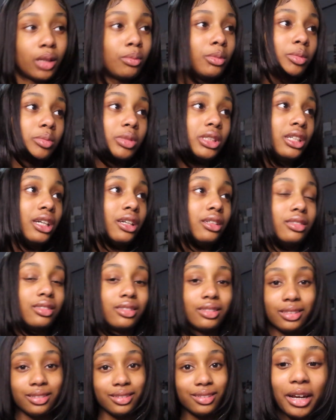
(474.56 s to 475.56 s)
I'm
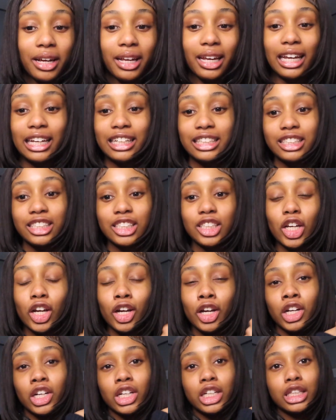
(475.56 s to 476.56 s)
obsessed. But it's
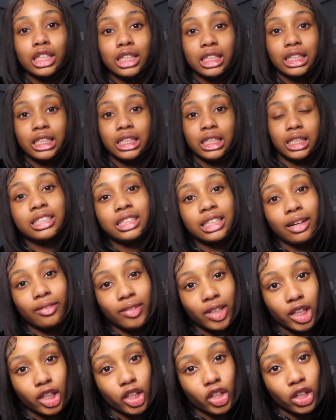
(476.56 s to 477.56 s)
currently
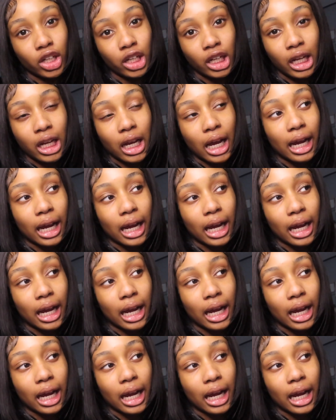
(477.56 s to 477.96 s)
7:30.